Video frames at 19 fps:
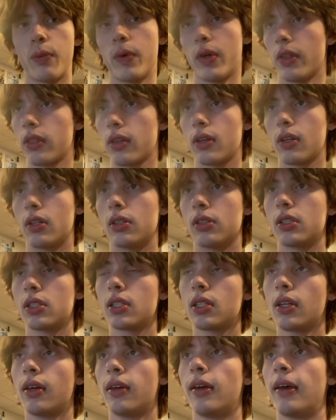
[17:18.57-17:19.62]
with because,
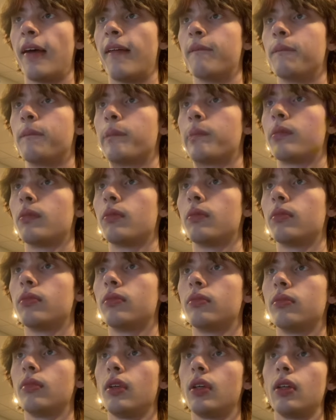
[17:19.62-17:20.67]

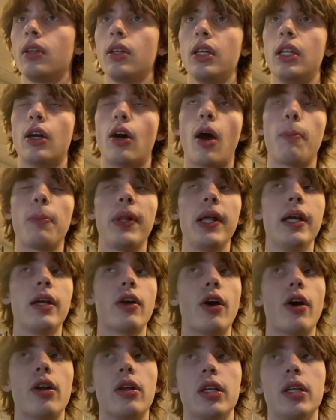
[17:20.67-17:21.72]
you know, I'm playing
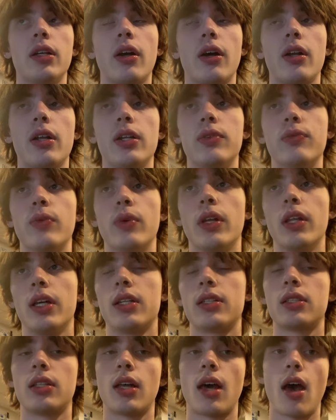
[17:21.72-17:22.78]
Guardy. Guardy really
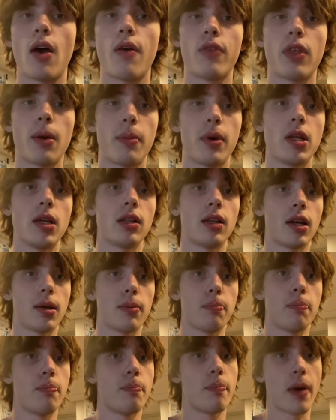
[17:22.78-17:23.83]
doesn't have that many, like,
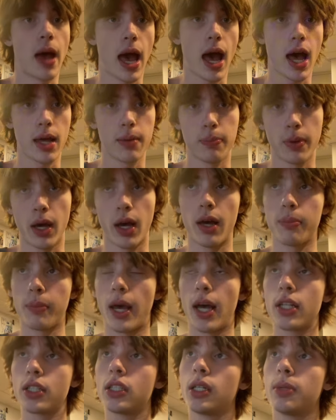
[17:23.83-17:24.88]
bad
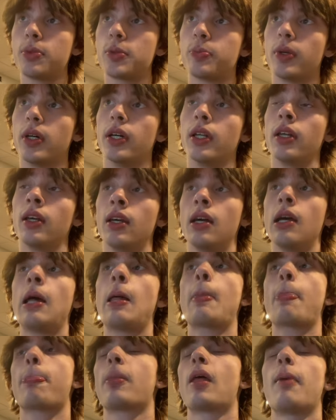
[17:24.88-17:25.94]
matchups, but
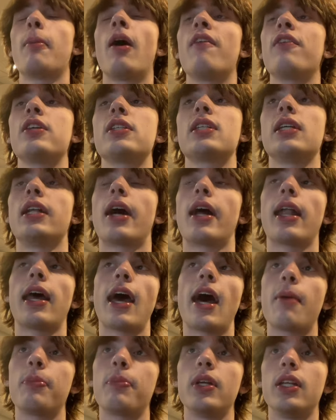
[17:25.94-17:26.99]
I'm obviously not
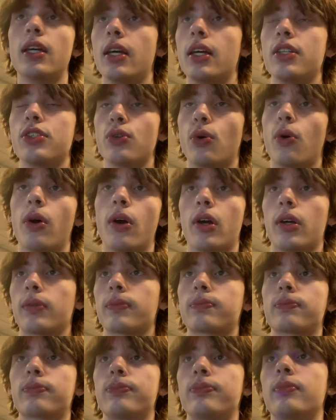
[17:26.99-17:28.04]
happy to hit Zoroark.
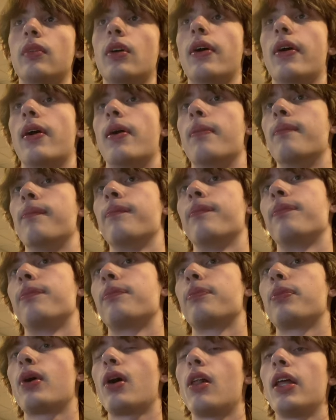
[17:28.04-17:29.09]

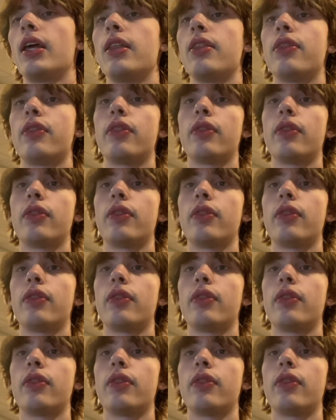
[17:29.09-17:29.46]
Probably